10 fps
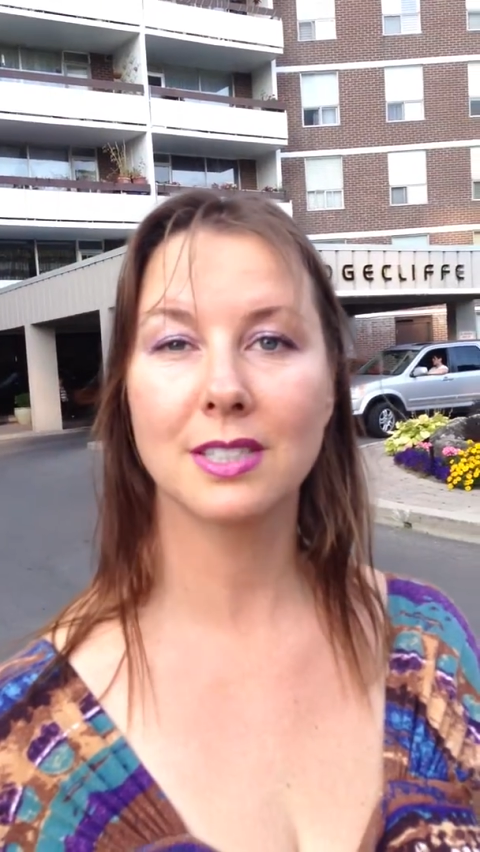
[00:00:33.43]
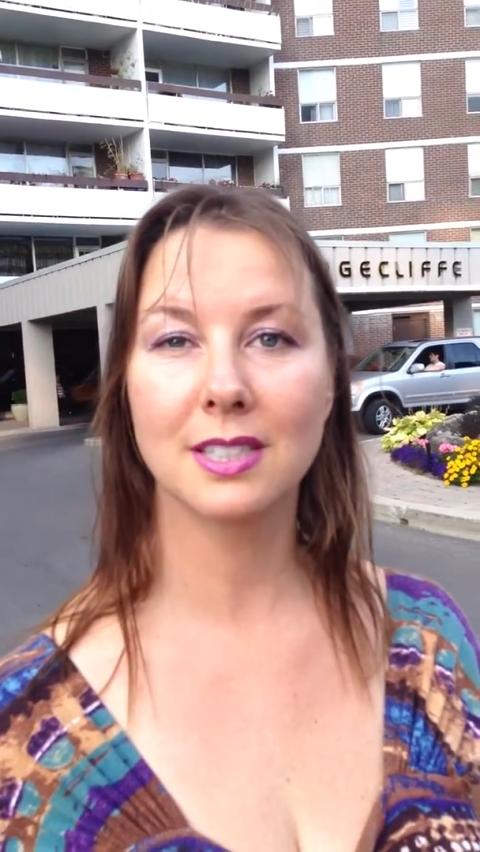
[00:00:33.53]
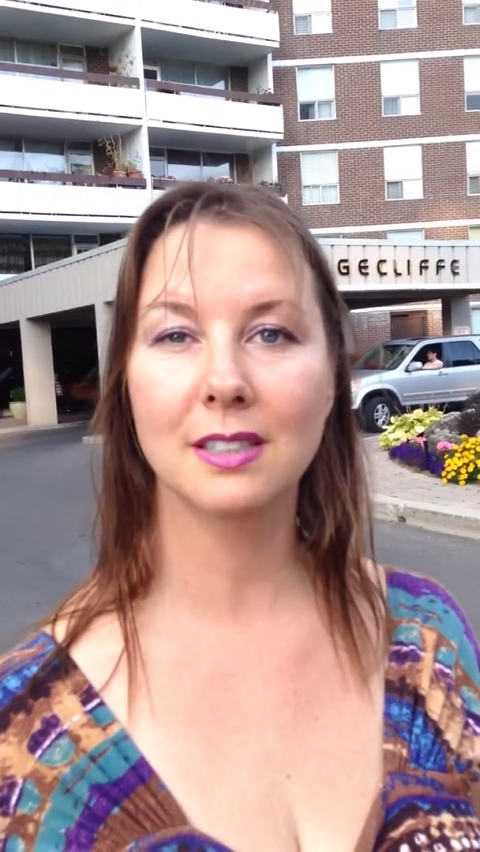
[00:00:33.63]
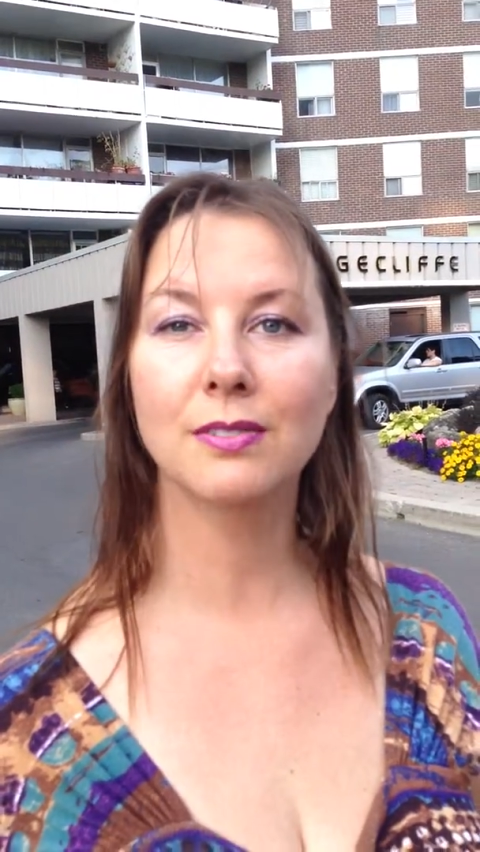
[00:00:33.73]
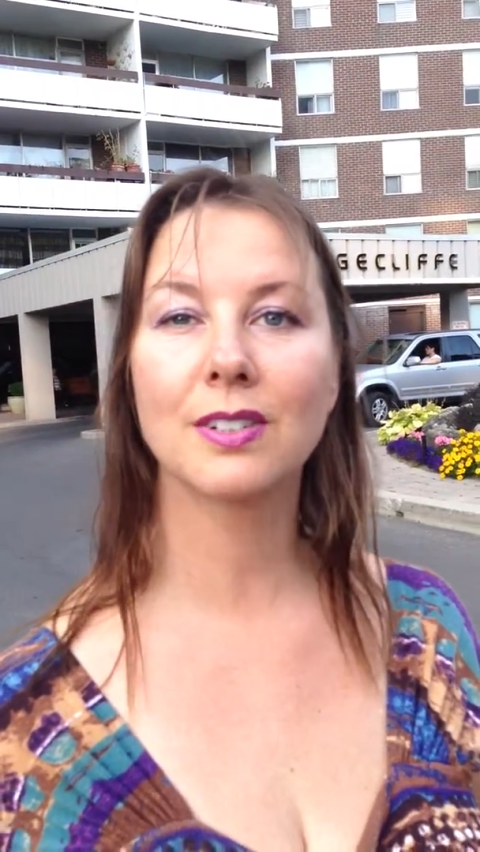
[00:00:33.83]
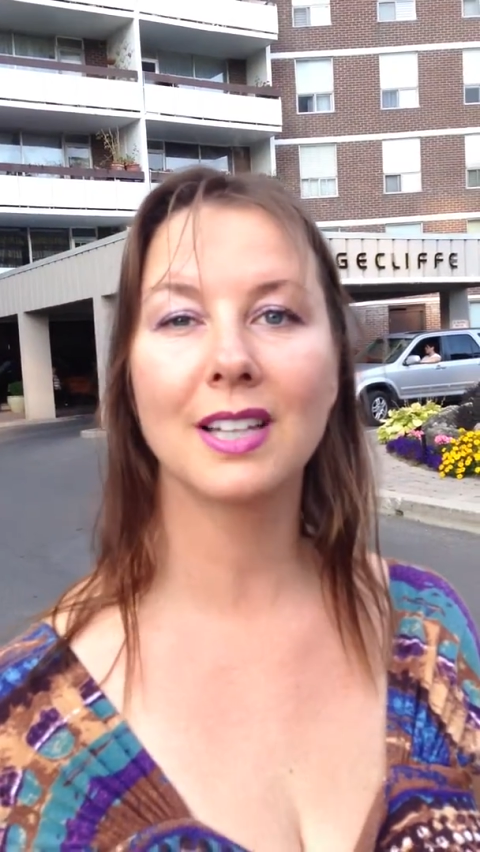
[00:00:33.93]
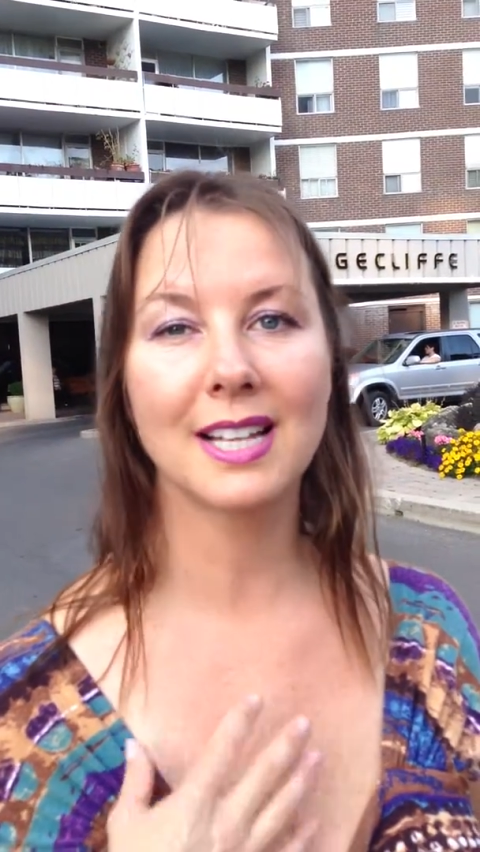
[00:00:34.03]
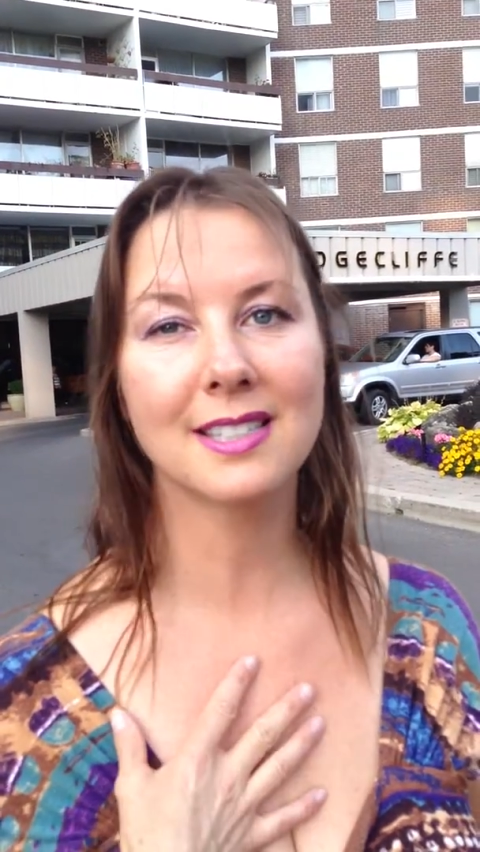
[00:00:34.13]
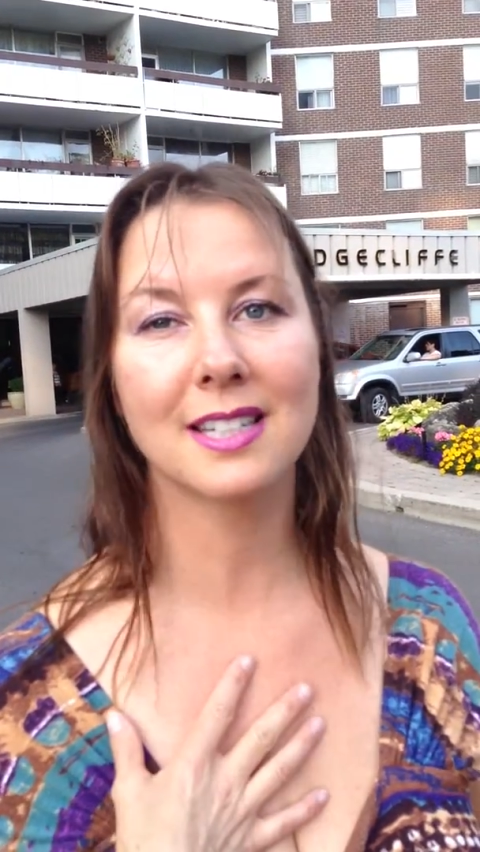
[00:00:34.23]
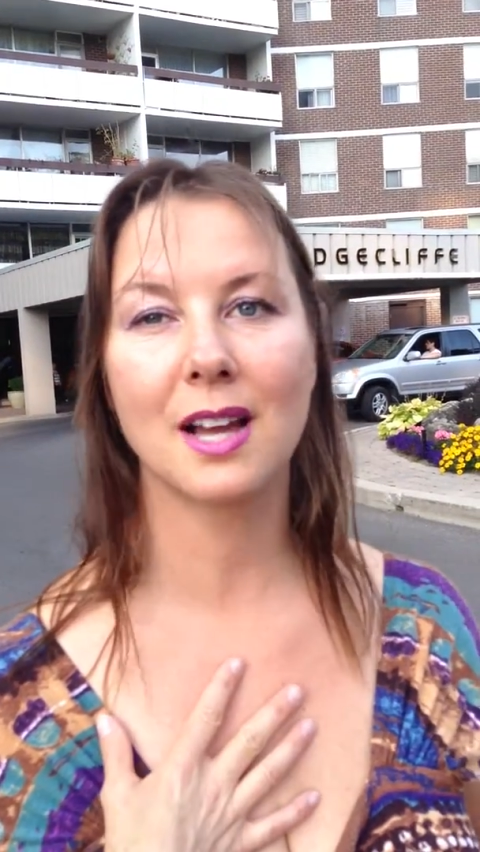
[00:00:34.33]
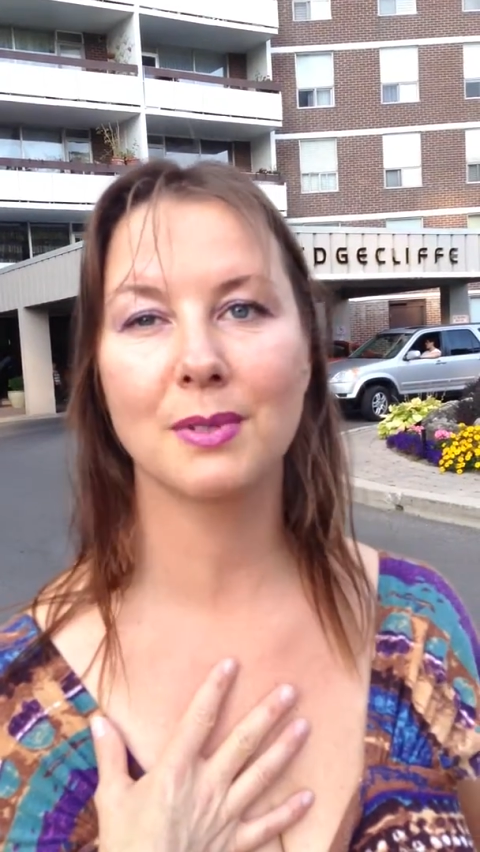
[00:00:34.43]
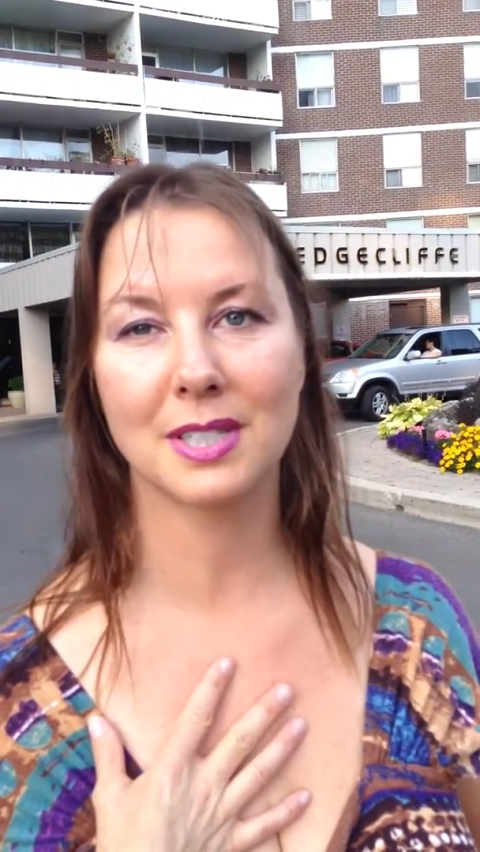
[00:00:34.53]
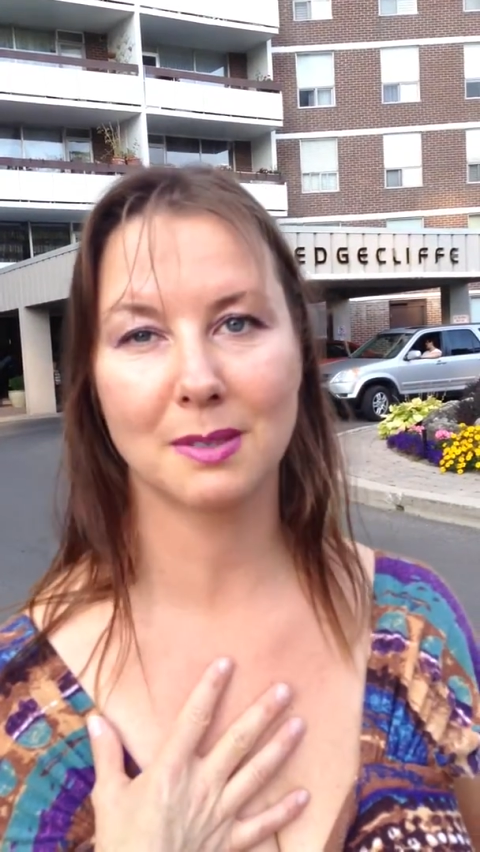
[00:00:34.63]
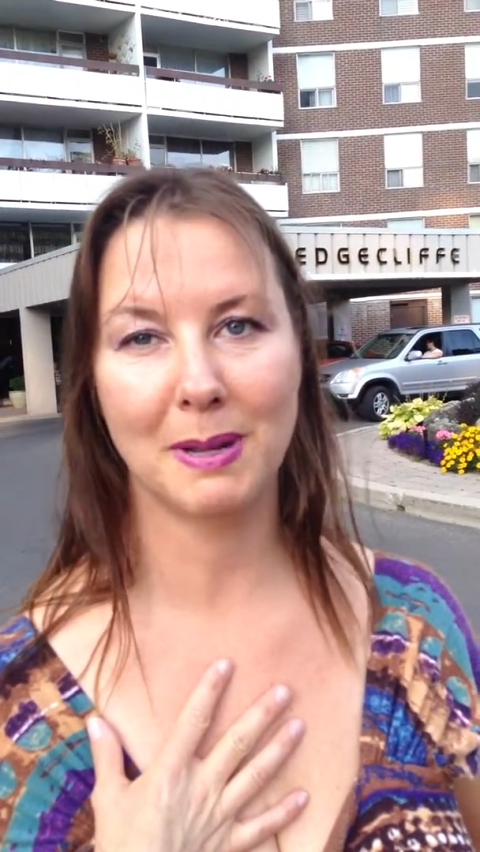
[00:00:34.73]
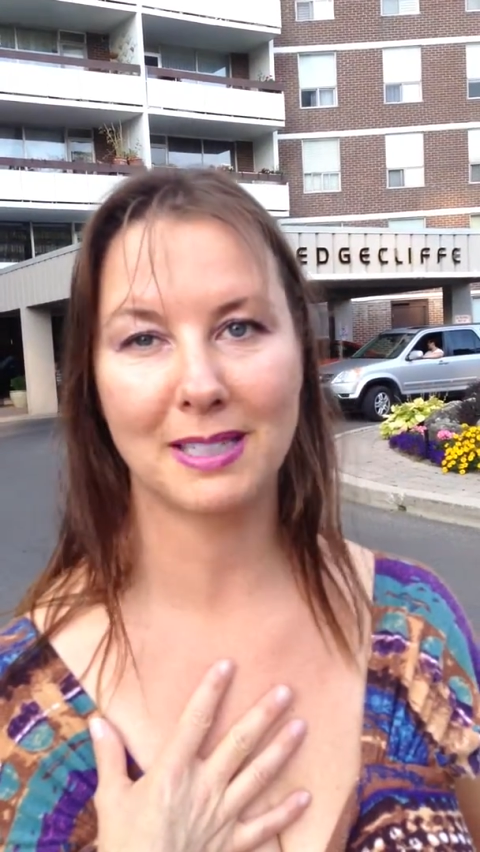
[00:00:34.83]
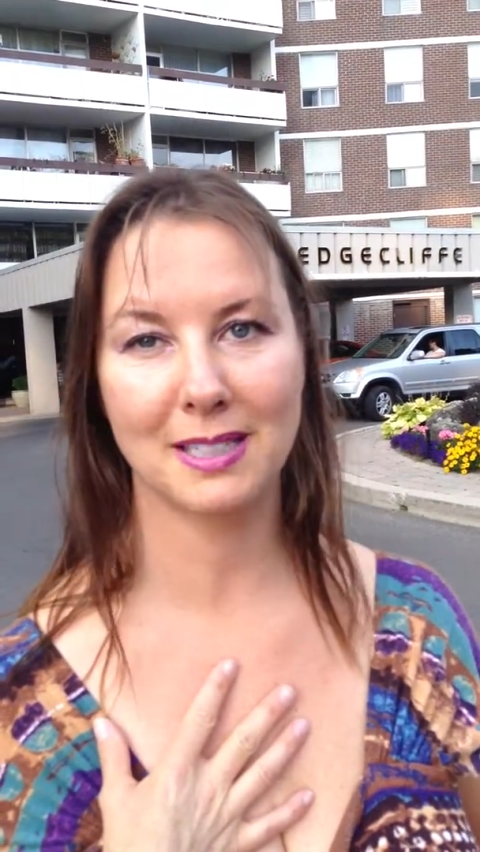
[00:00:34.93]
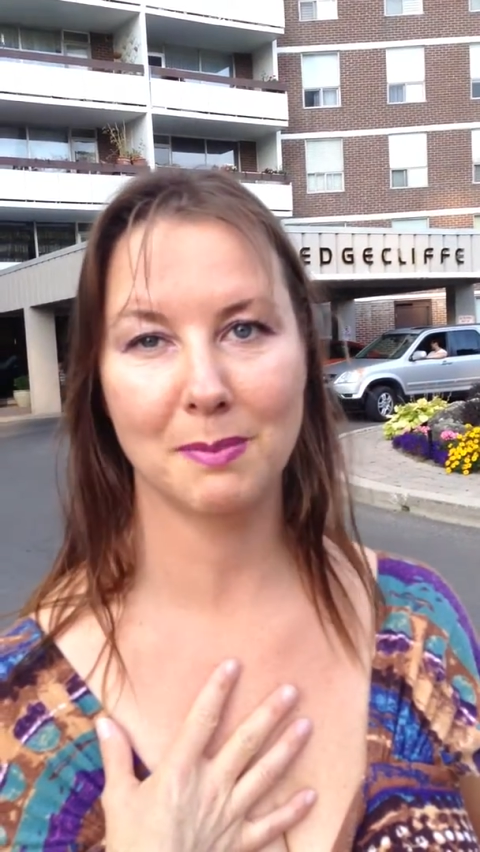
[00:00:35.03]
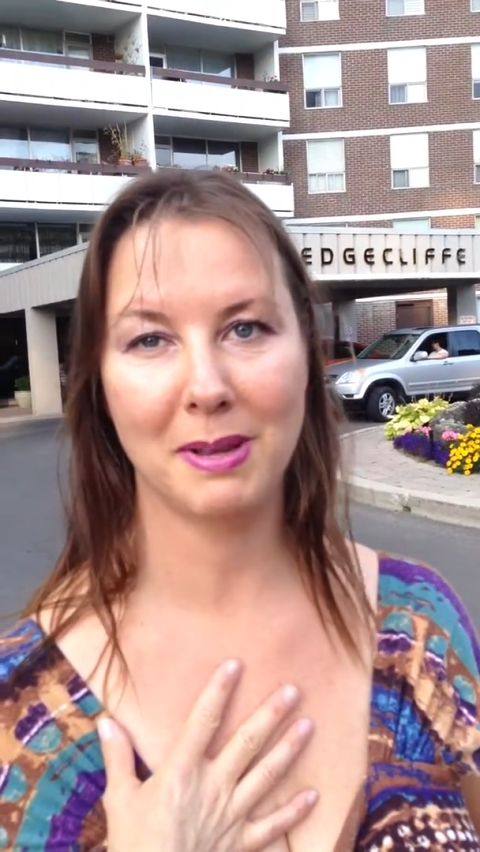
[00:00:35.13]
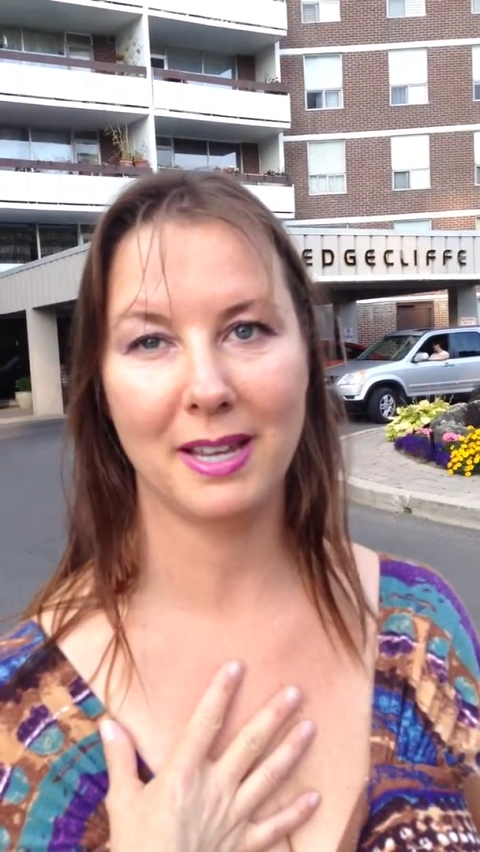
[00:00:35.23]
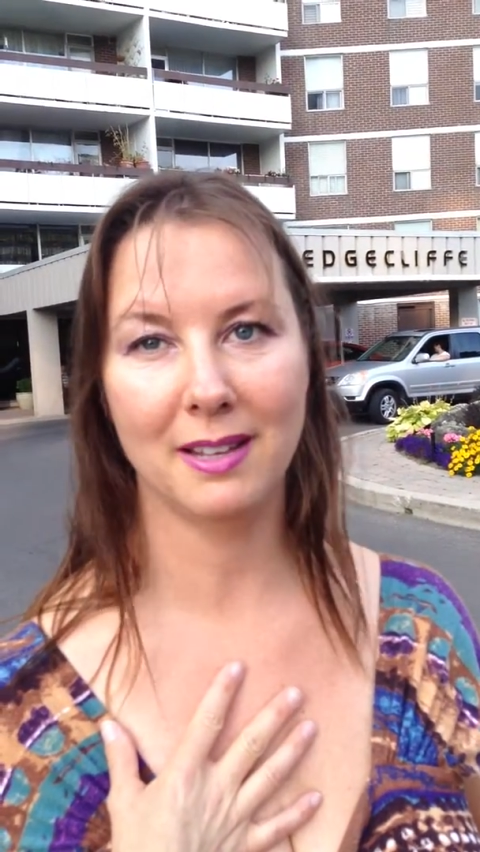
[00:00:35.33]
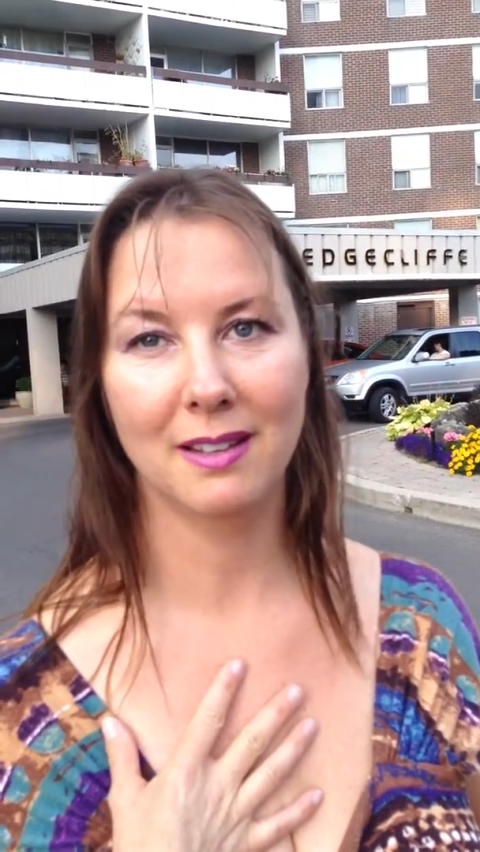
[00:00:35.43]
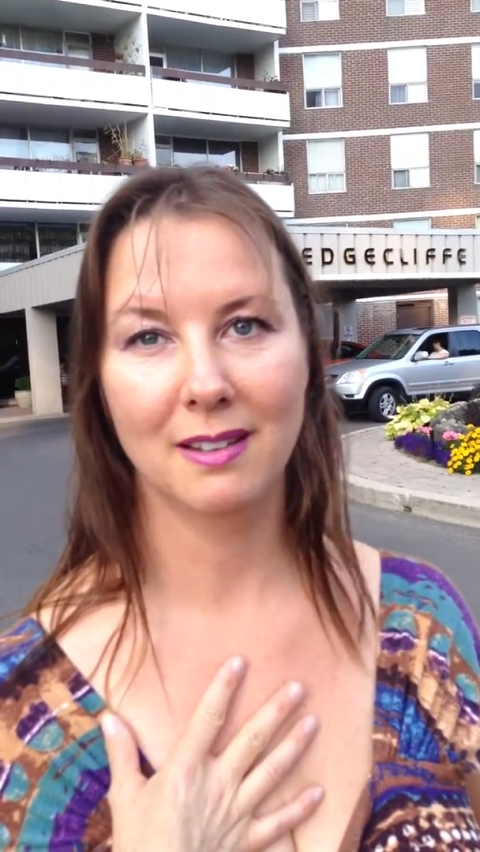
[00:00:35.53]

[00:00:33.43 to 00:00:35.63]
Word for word: deal for less than I was expecting to pay.